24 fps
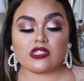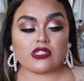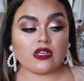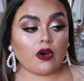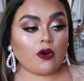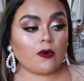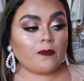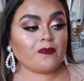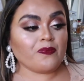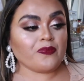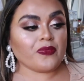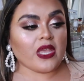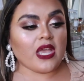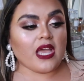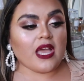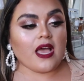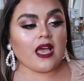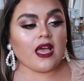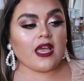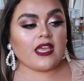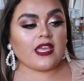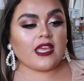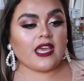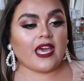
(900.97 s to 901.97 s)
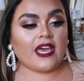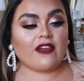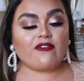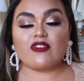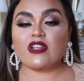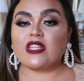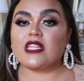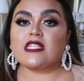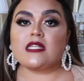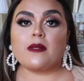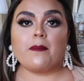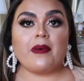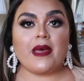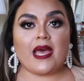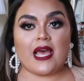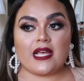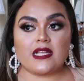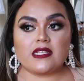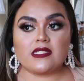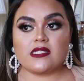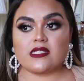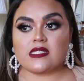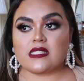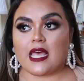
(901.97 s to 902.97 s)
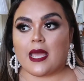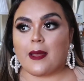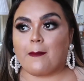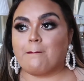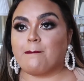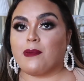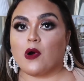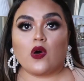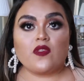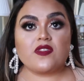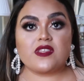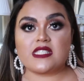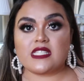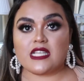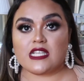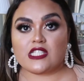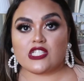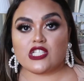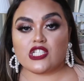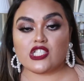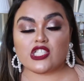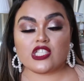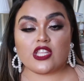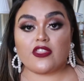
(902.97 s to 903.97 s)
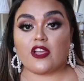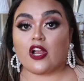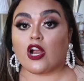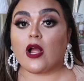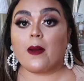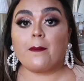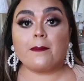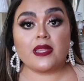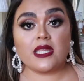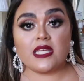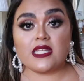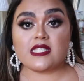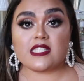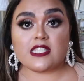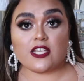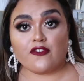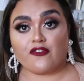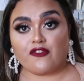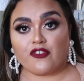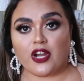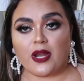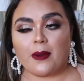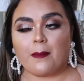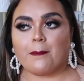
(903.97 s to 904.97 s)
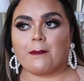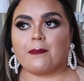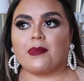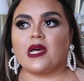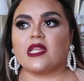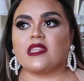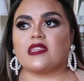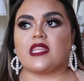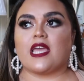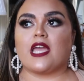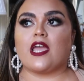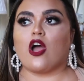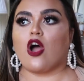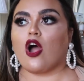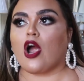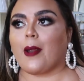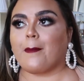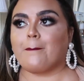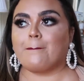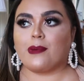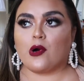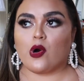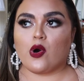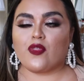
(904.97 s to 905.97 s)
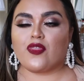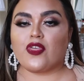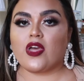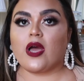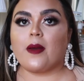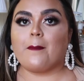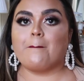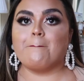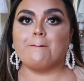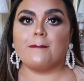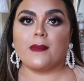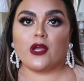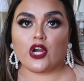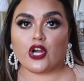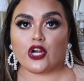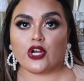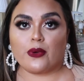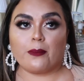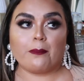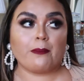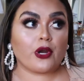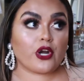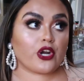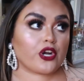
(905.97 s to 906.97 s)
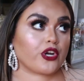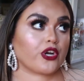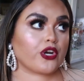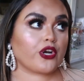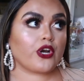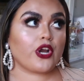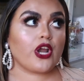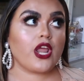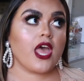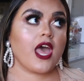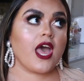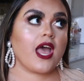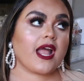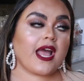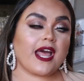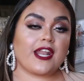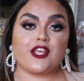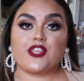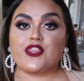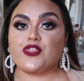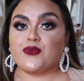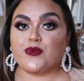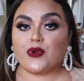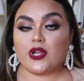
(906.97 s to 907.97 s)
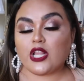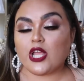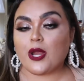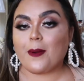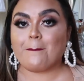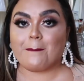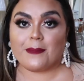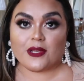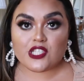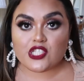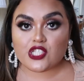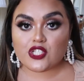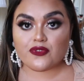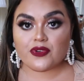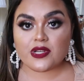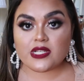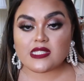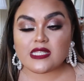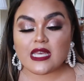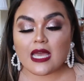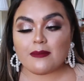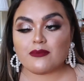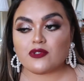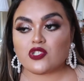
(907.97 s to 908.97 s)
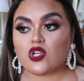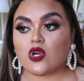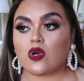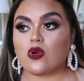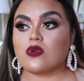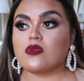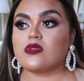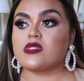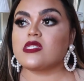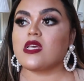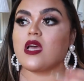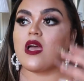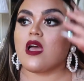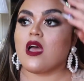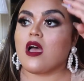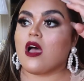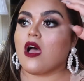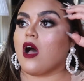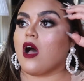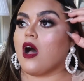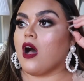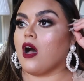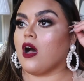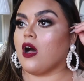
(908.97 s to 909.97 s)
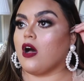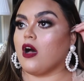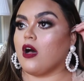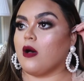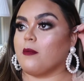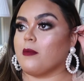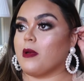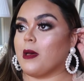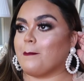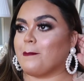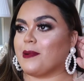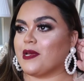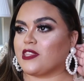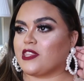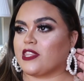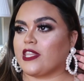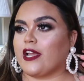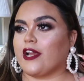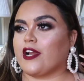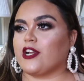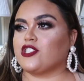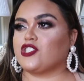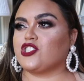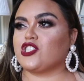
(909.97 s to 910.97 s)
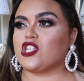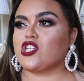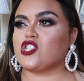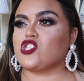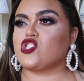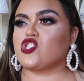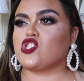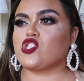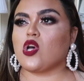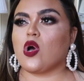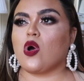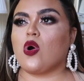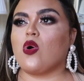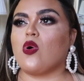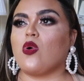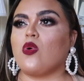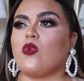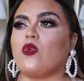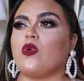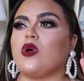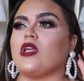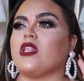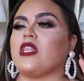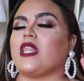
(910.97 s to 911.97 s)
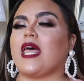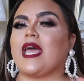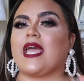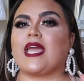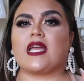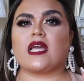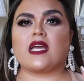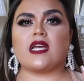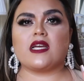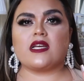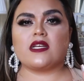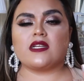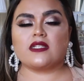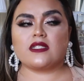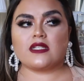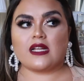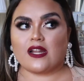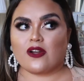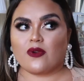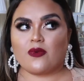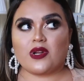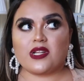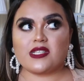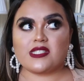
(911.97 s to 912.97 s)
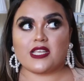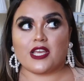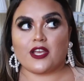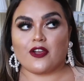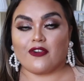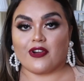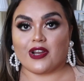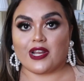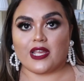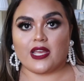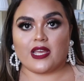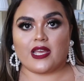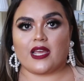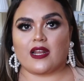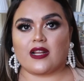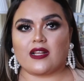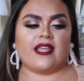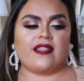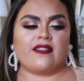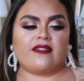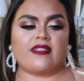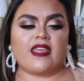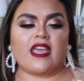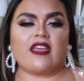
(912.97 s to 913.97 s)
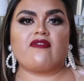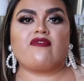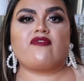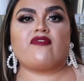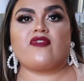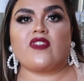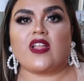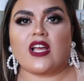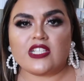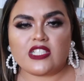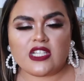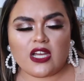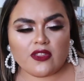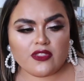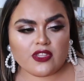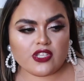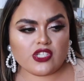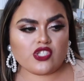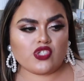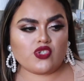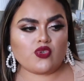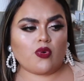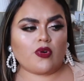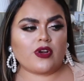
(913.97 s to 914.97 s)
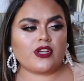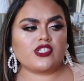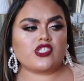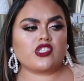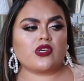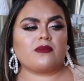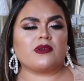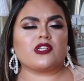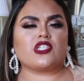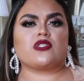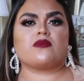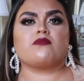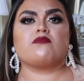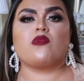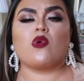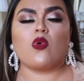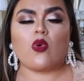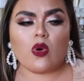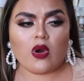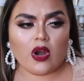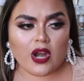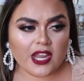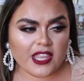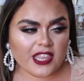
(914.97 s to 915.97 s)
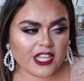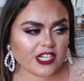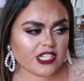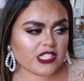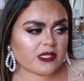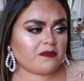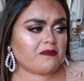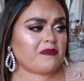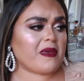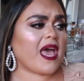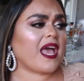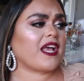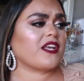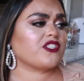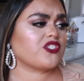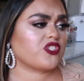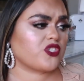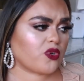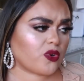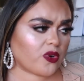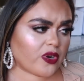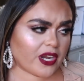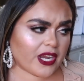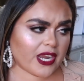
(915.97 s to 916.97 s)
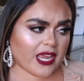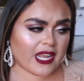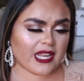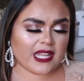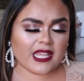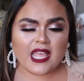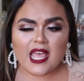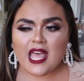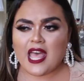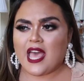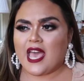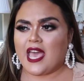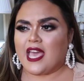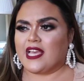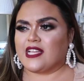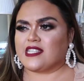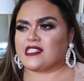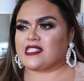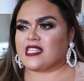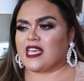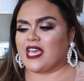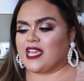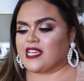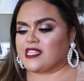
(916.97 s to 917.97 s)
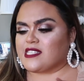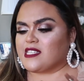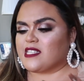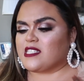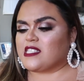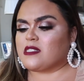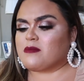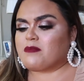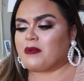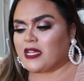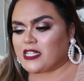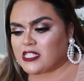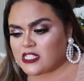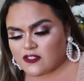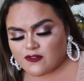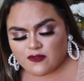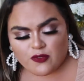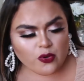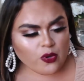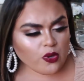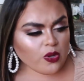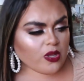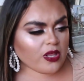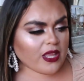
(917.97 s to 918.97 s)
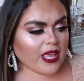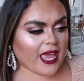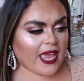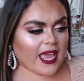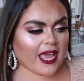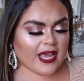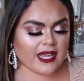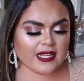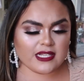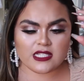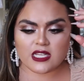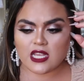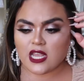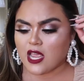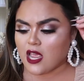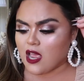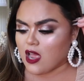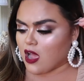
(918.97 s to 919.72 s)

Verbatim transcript: so it really depends like both seasons they're completely different but they are both mur murder kind of thriller mystery type shows um but they're just so like I don't want to say gritty again and they flesh out the story so much more and there's backstory and it's like suspenseful and